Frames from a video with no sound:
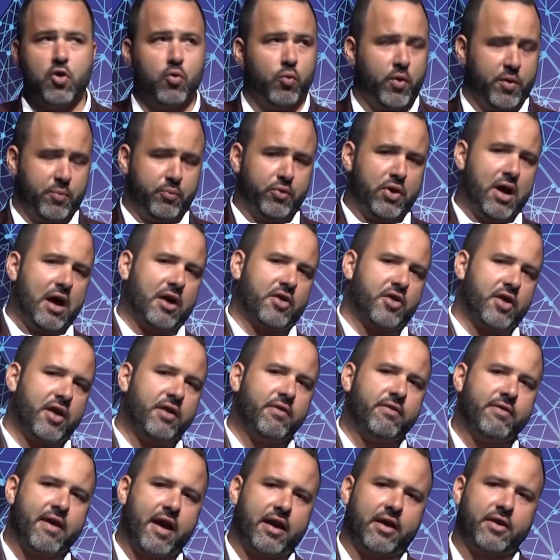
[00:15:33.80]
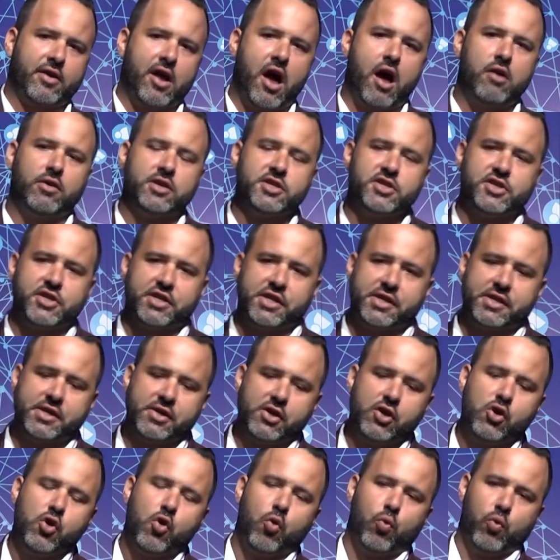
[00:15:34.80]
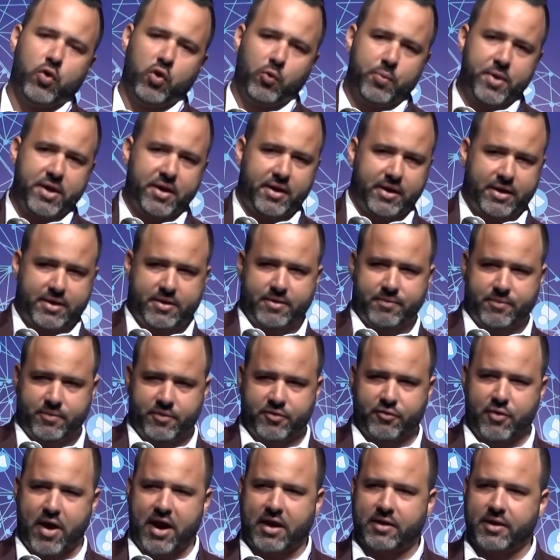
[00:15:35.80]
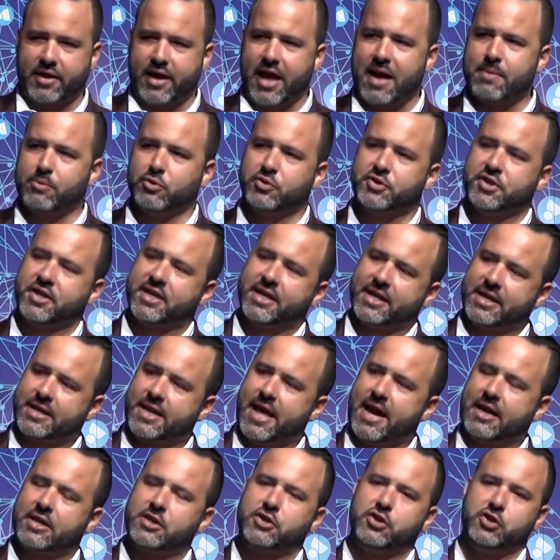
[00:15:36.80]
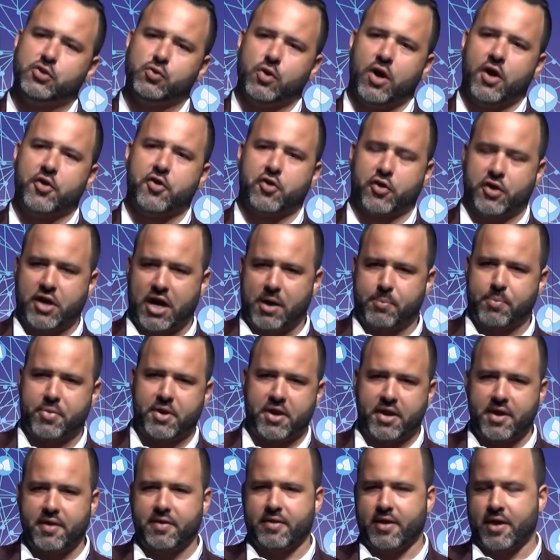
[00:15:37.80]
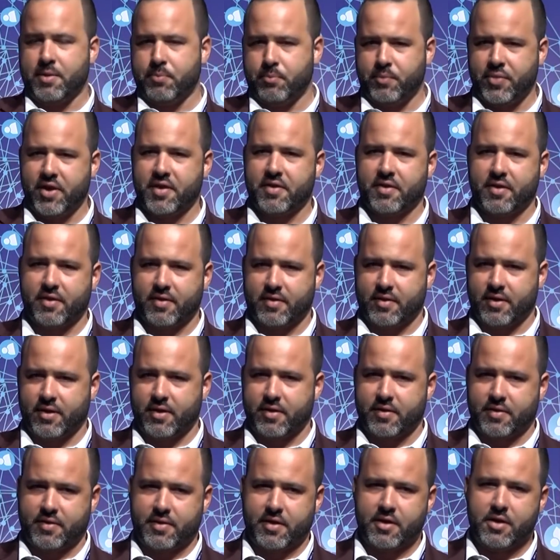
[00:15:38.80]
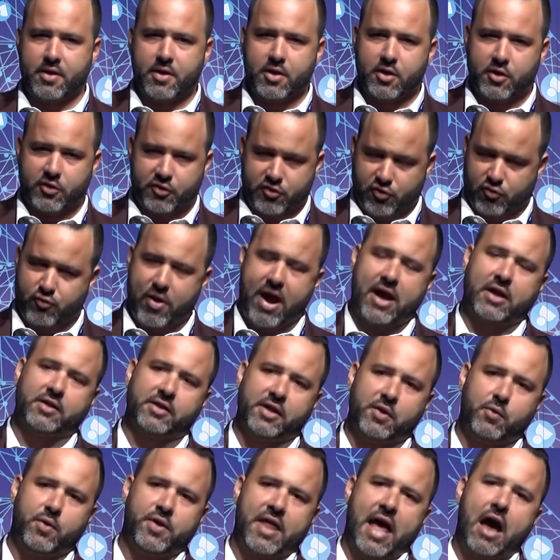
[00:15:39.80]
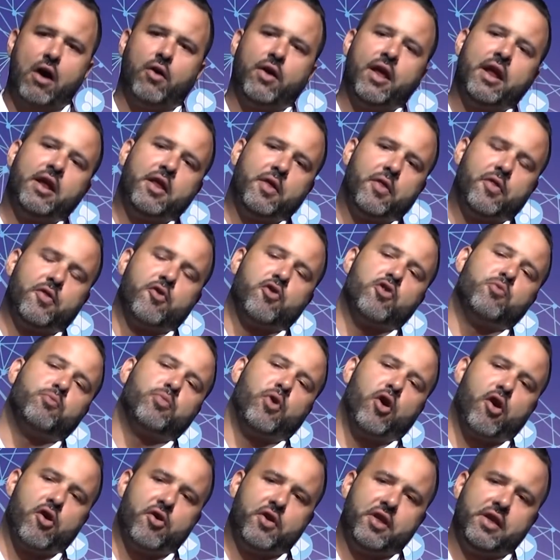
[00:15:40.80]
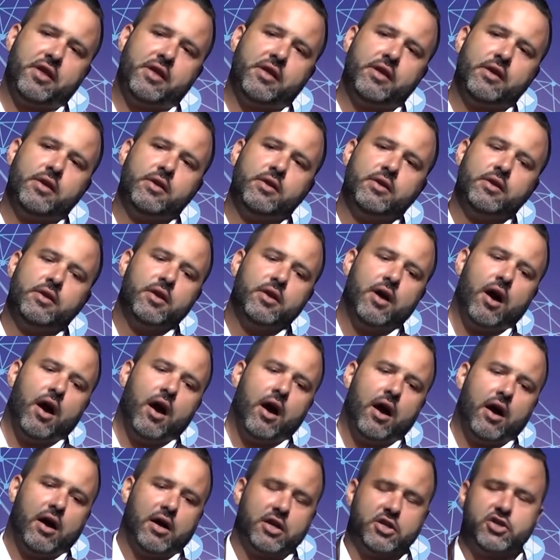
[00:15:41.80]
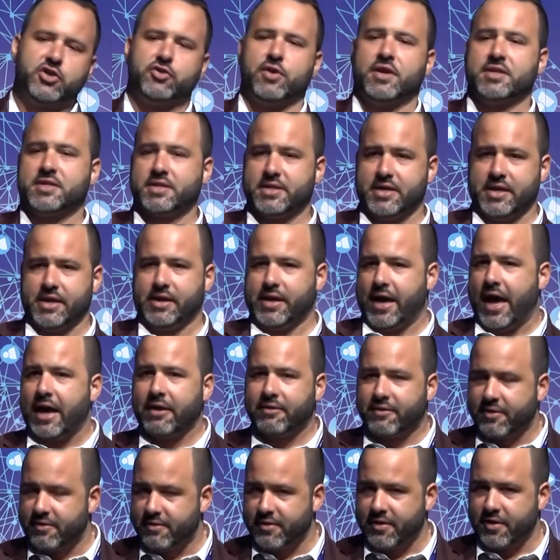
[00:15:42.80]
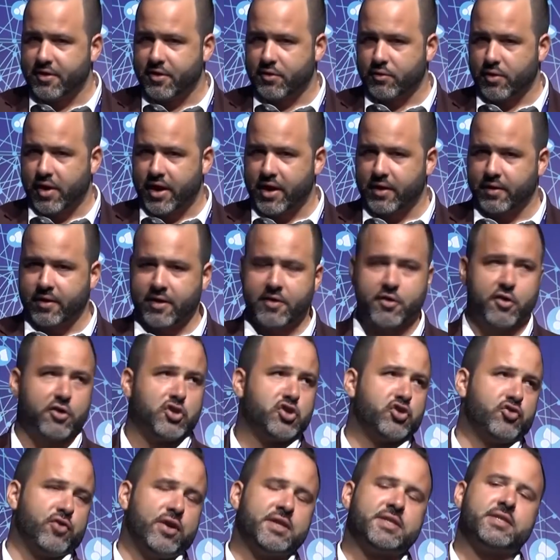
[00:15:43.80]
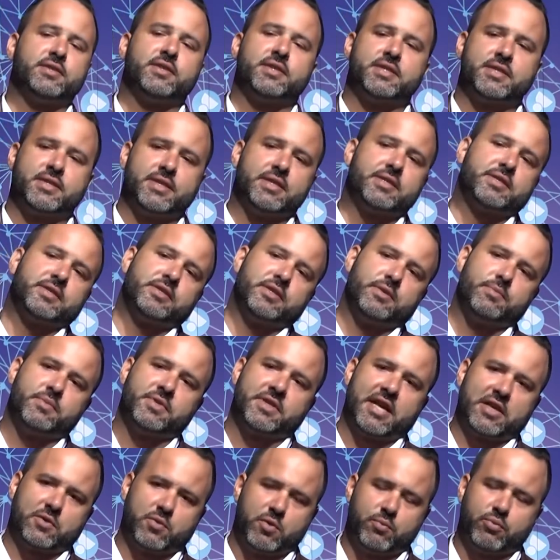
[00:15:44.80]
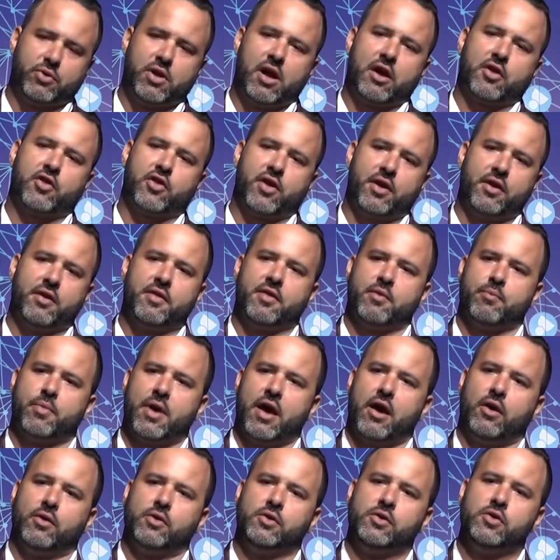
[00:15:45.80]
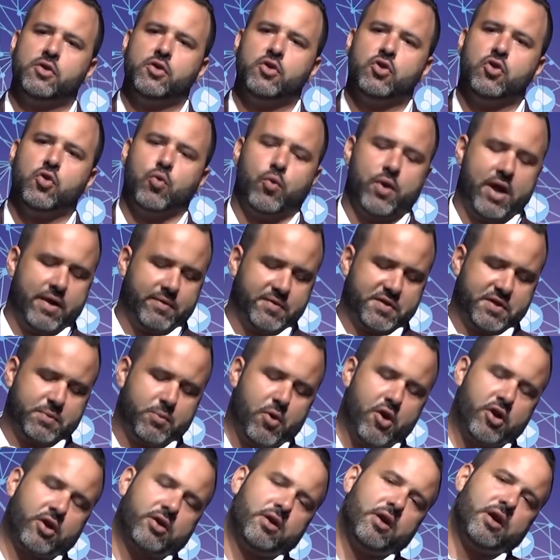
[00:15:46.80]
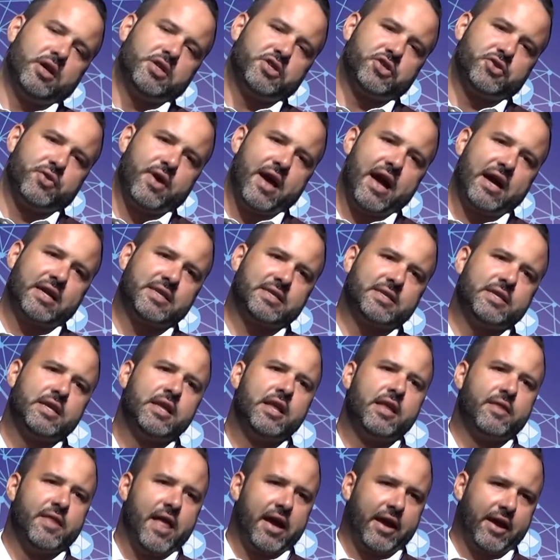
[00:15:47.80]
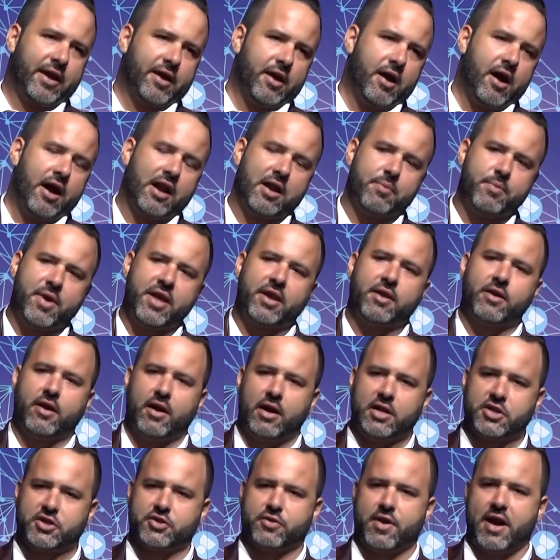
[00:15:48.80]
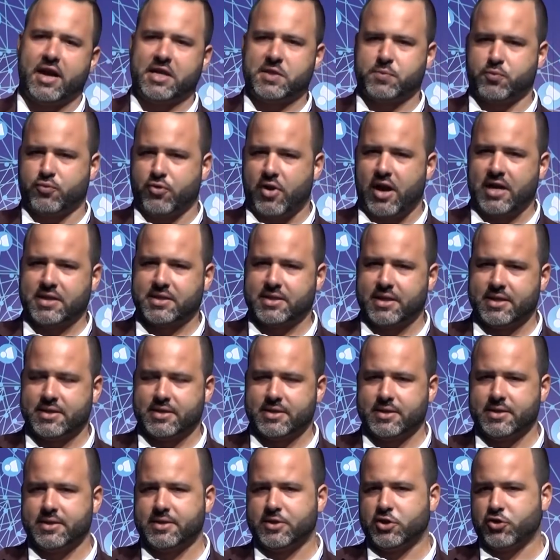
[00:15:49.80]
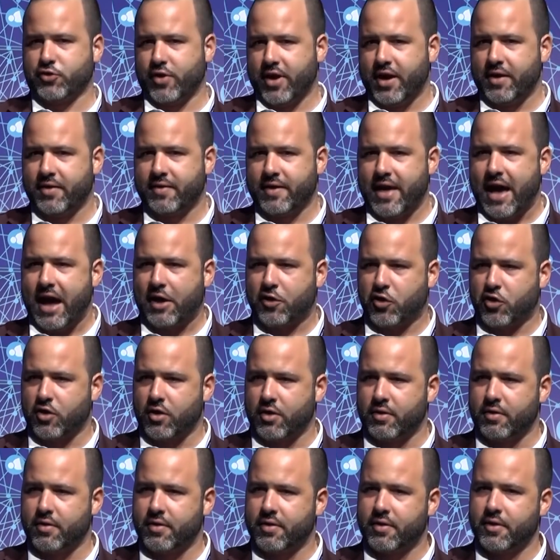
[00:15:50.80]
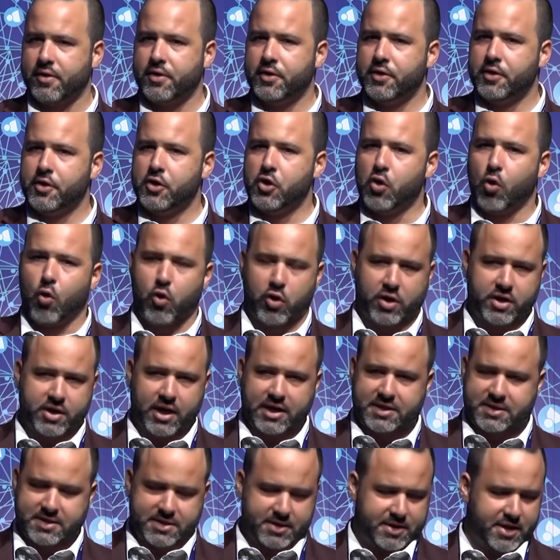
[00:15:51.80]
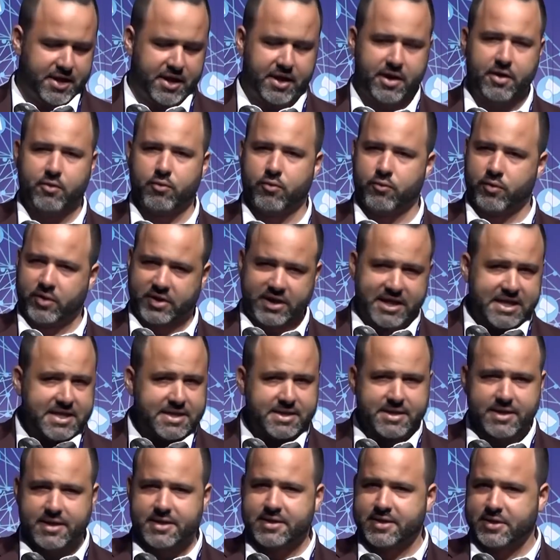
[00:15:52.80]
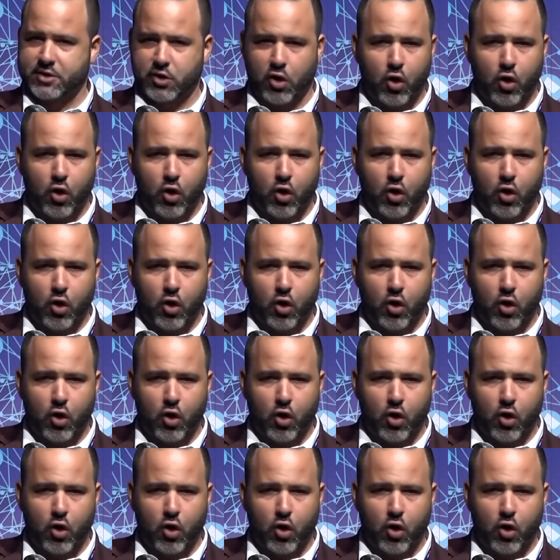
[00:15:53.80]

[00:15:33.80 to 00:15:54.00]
With blockchain technology, we'll be directly able to connect to other companies and businesses directly without any third-party trusting entities, right? These are trustless systems. That's what blockchain is about. We have smart contracts that can automate contracts, processes, transactions, or custody releases and